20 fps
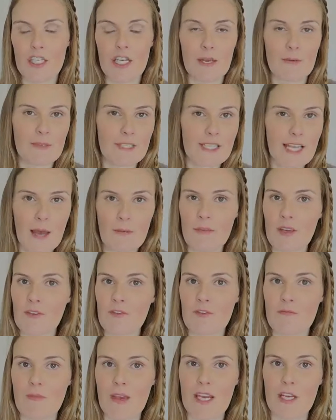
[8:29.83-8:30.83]
She was happy
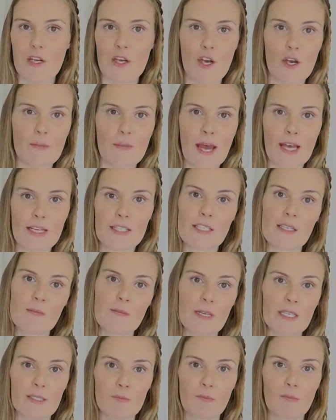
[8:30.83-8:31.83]
for me to go back to
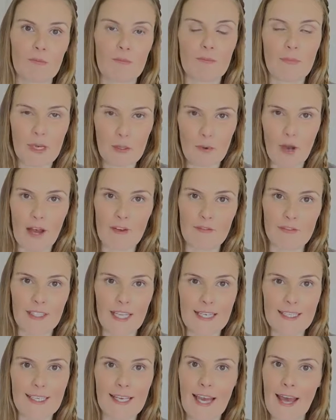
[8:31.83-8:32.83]
mid midwife
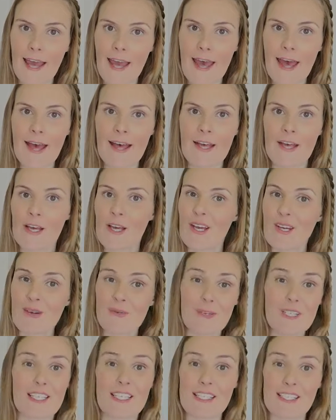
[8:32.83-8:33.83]
led care
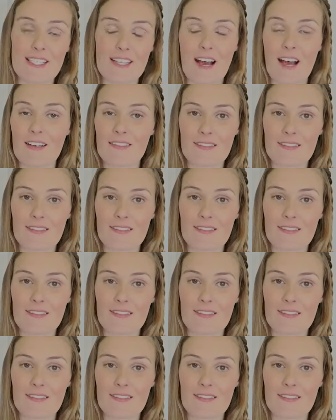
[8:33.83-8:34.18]
which is